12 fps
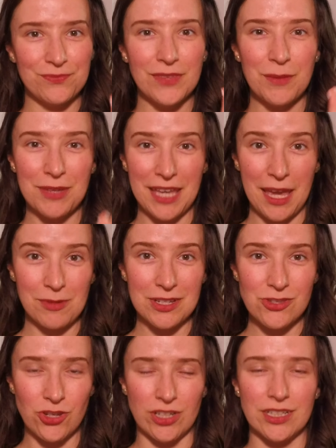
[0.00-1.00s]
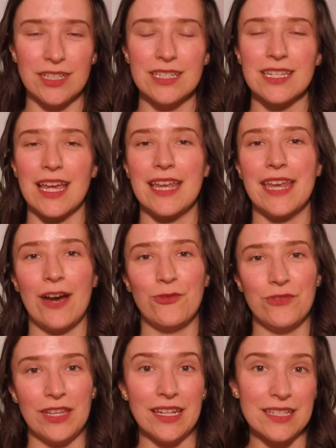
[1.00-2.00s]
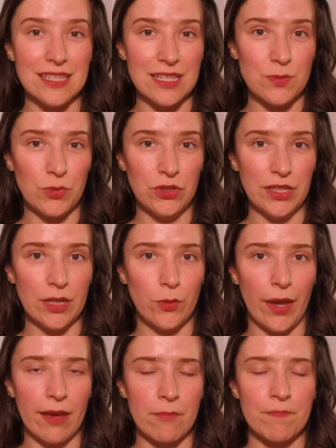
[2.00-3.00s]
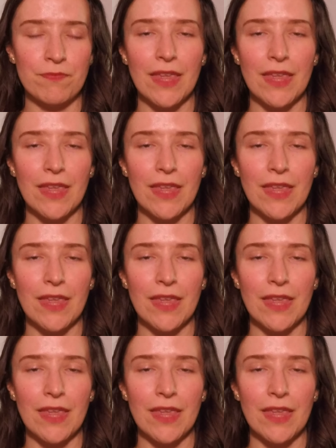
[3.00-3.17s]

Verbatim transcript: They became conjunct, and now Venus is pulling away.